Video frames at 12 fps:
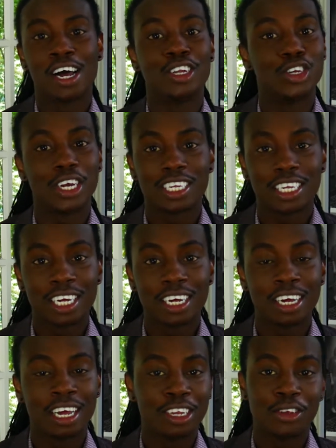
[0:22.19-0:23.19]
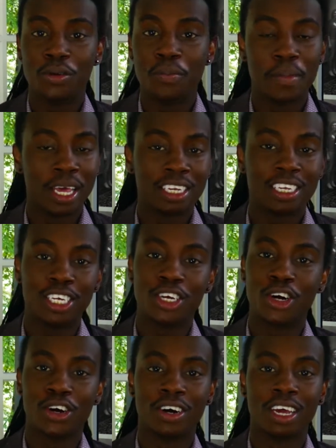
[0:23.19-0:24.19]
Jessica, you may see
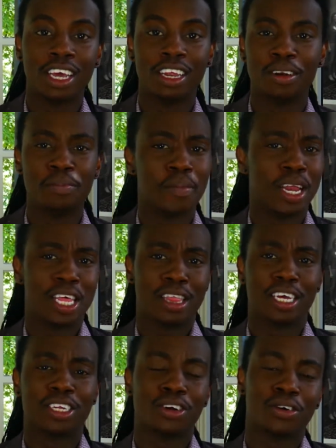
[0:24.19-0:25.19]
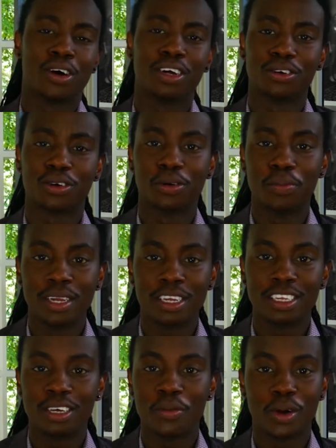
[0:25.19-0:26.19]
her in many things across our
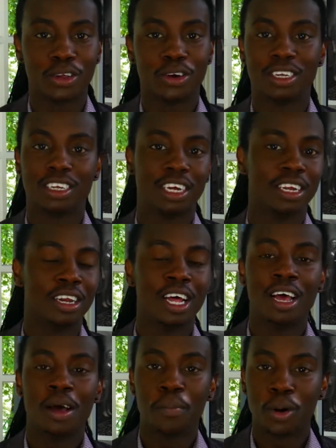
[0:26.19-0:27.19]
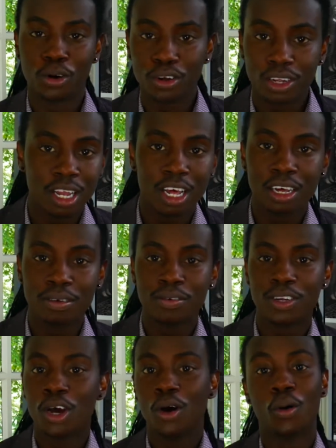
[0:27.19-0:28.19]
community, whether it's in pearl
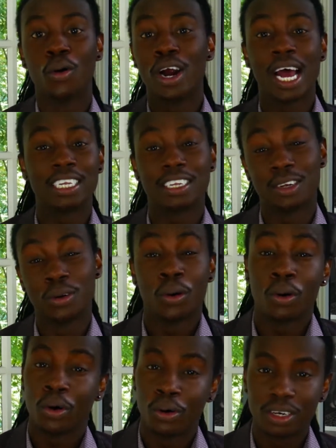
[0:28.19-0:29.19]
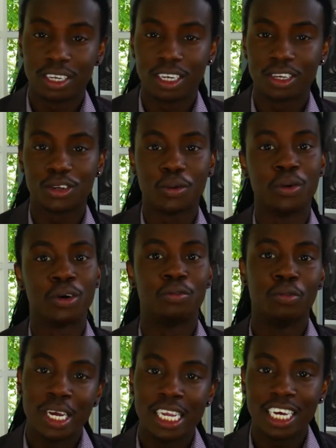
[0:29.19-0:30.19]
gloves or hats and horses. So we're
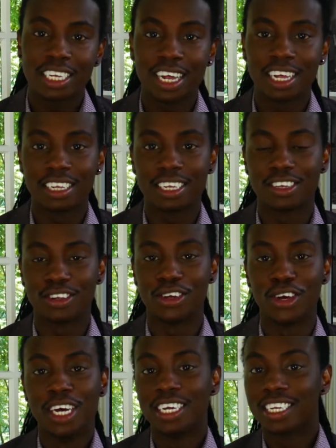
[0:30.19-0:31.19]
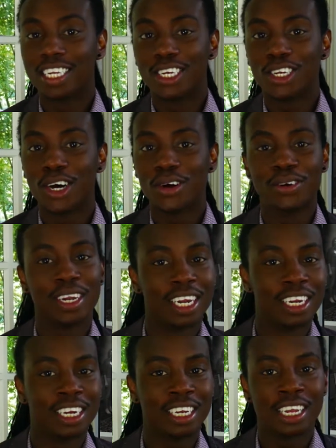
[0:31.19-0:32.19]
really excited to sit down
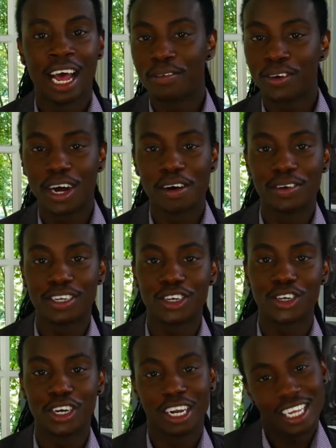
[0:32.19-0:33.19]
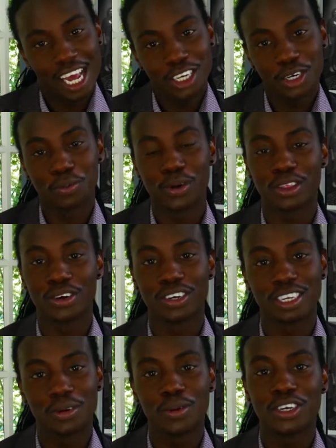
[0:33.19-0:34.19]
and have a conversation and catch up with her,
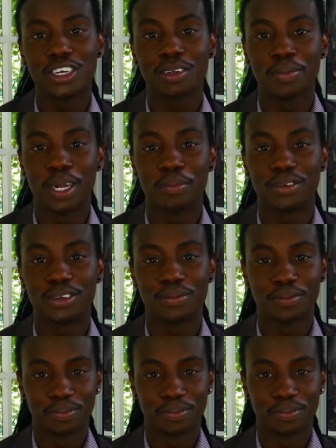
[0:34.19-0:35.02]
see what she's been up to.